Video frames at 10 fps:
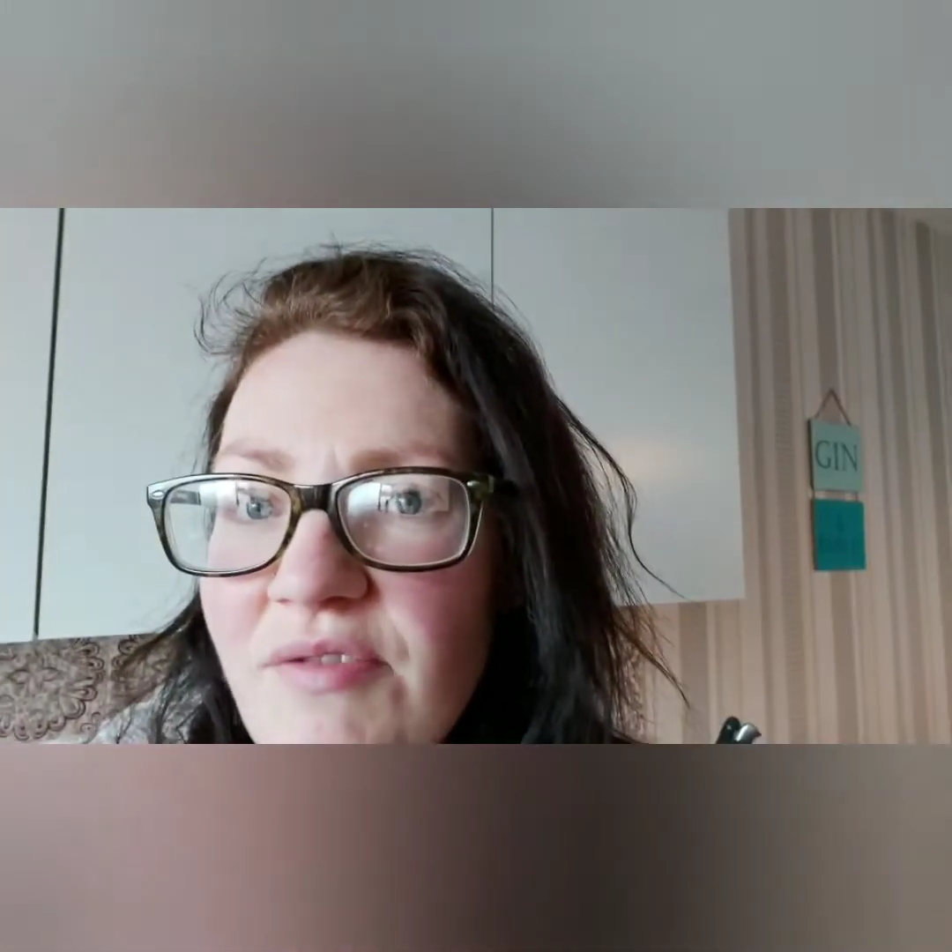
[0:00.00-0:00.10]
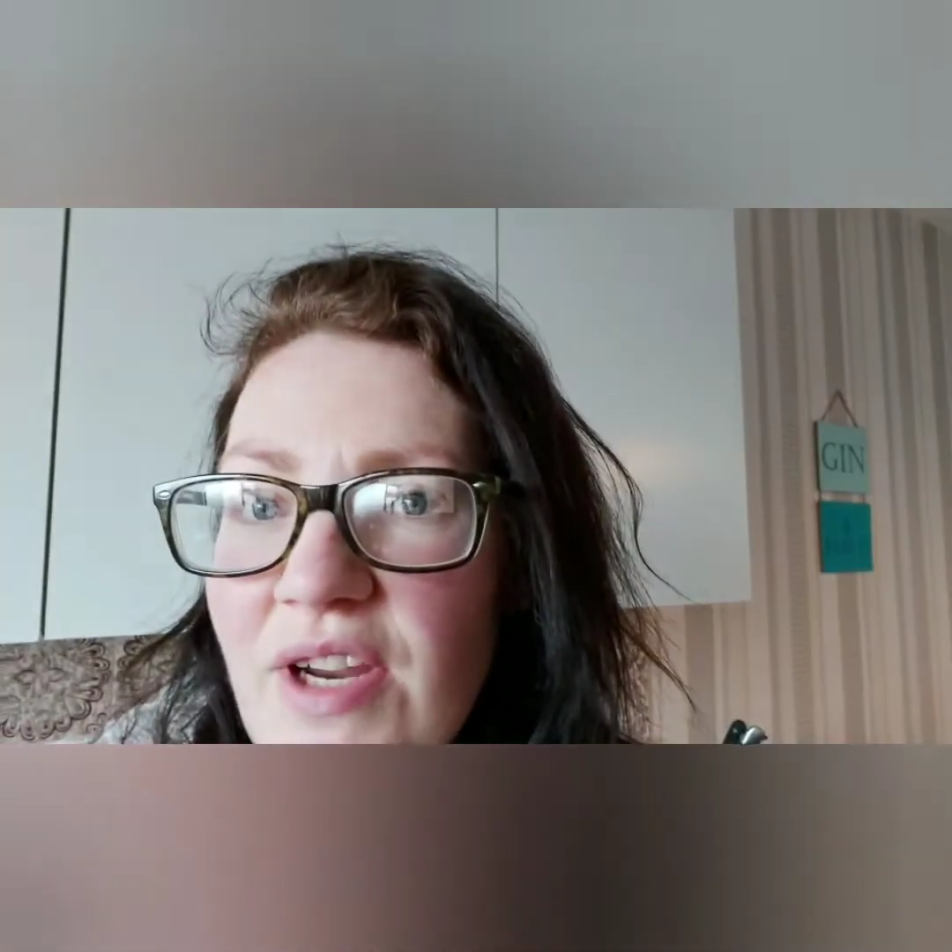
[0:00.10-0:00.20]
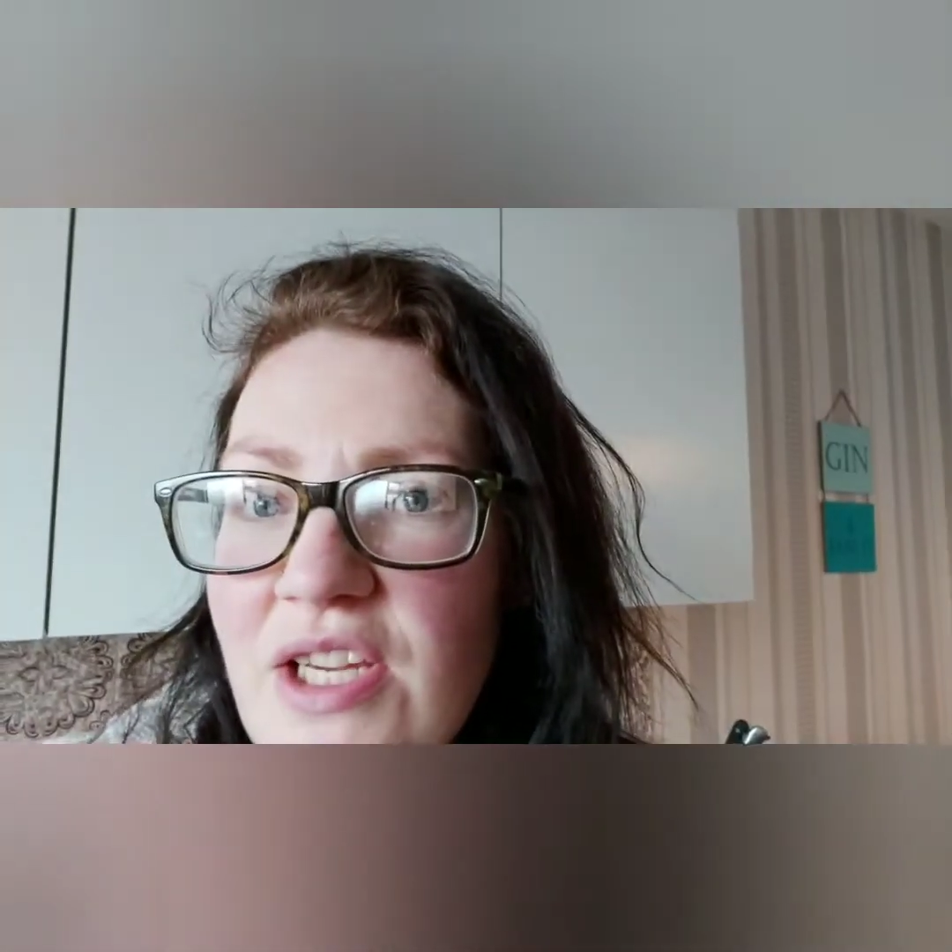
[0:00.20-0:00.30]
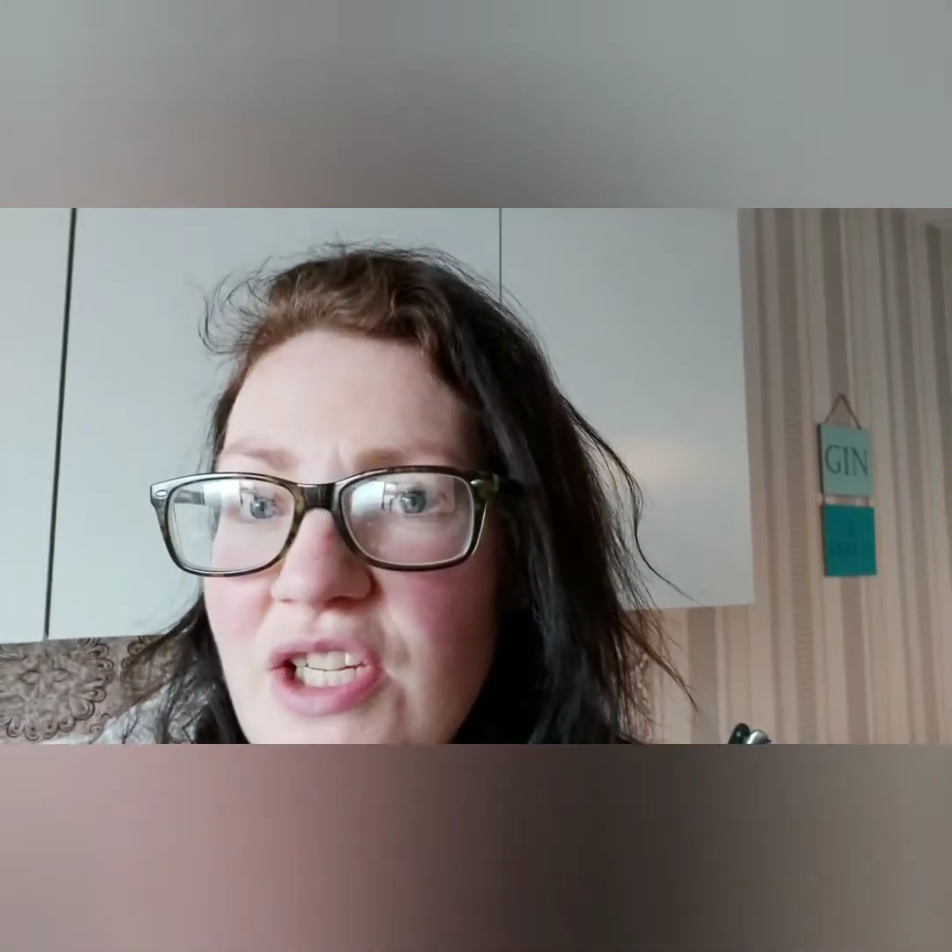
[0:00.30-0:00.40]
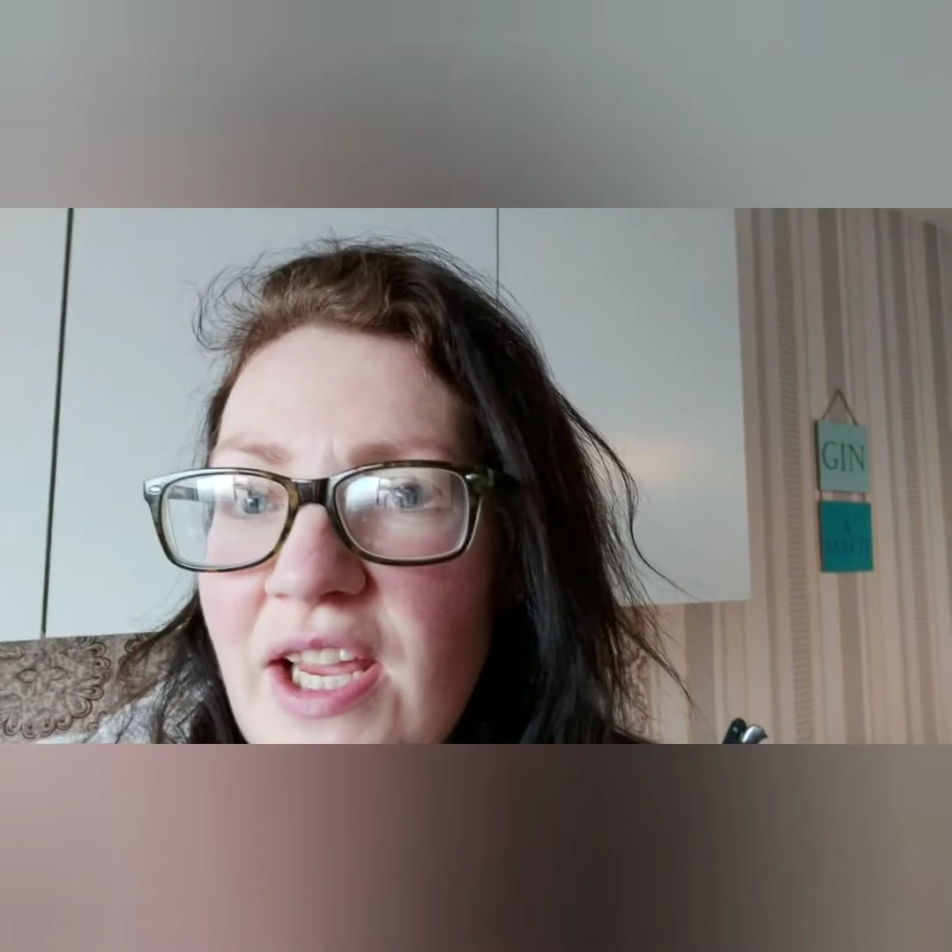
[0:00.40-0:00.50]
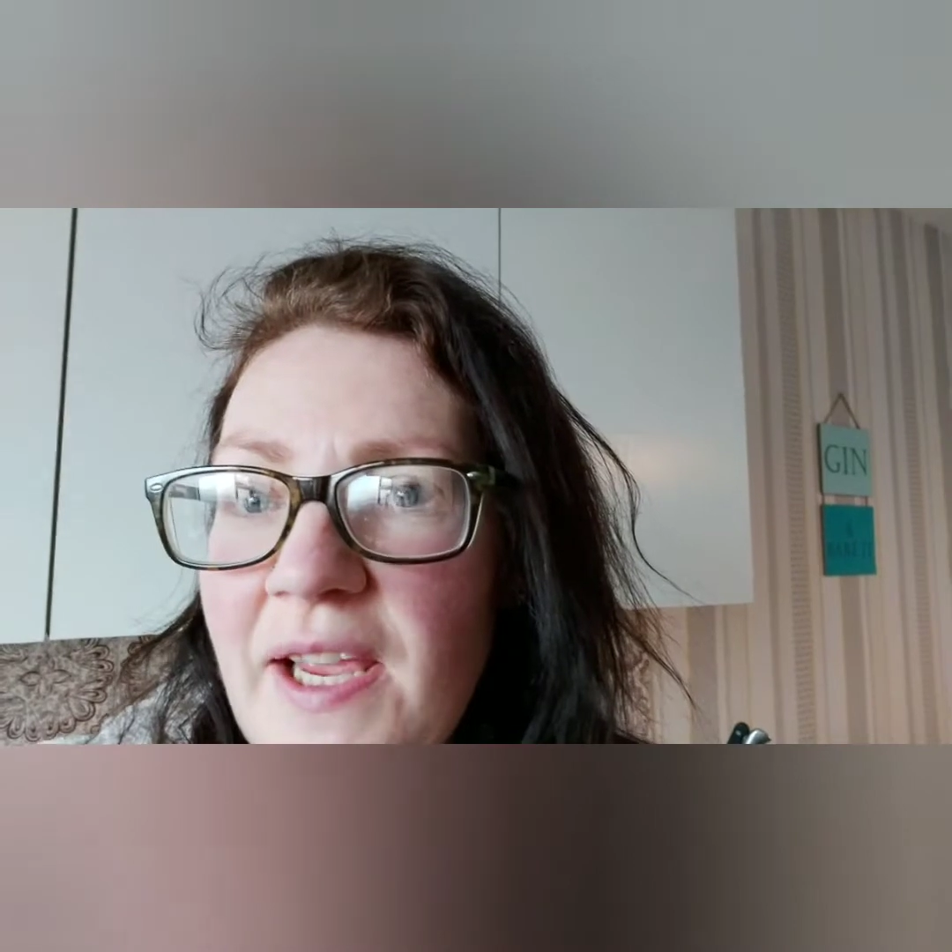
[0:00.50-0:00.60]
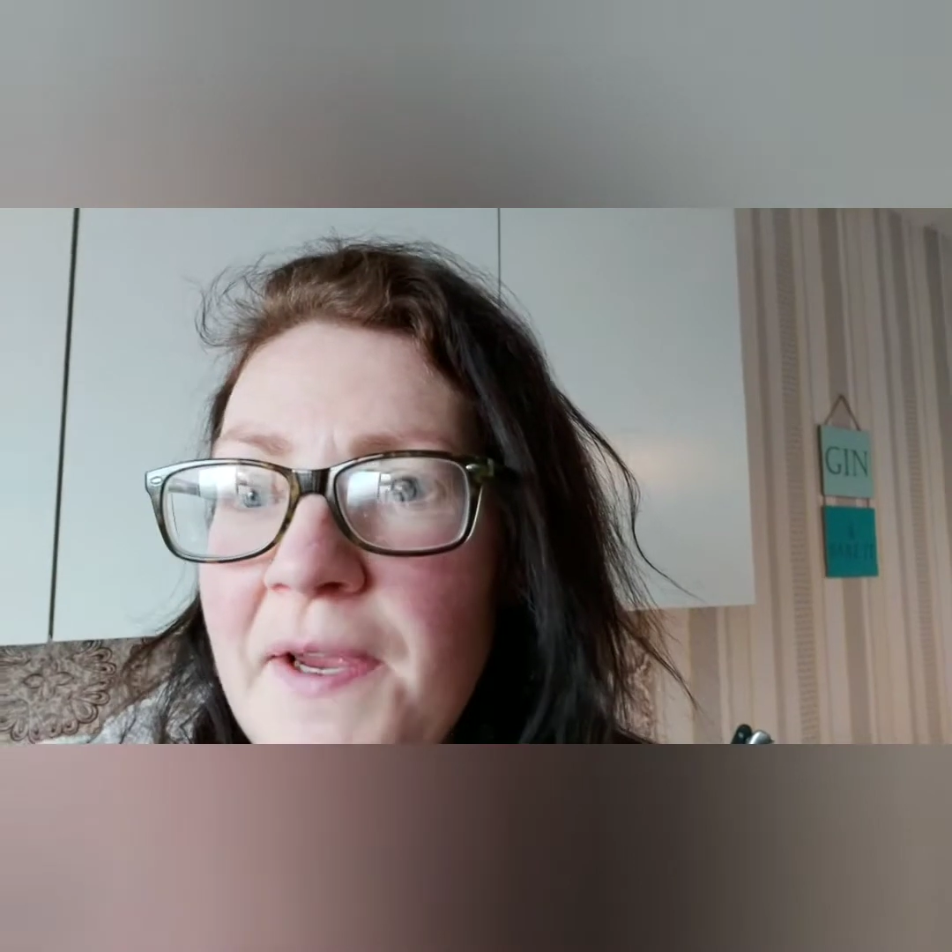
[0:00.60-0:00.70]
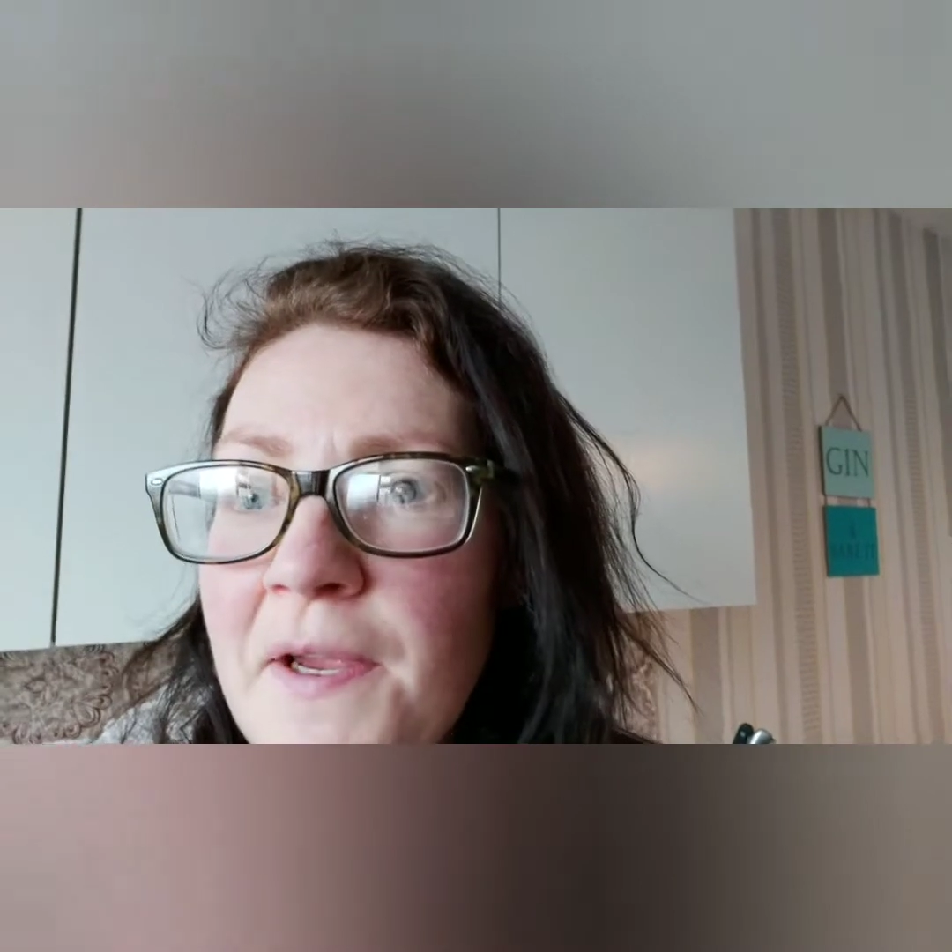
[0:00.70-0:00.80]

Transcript: for each day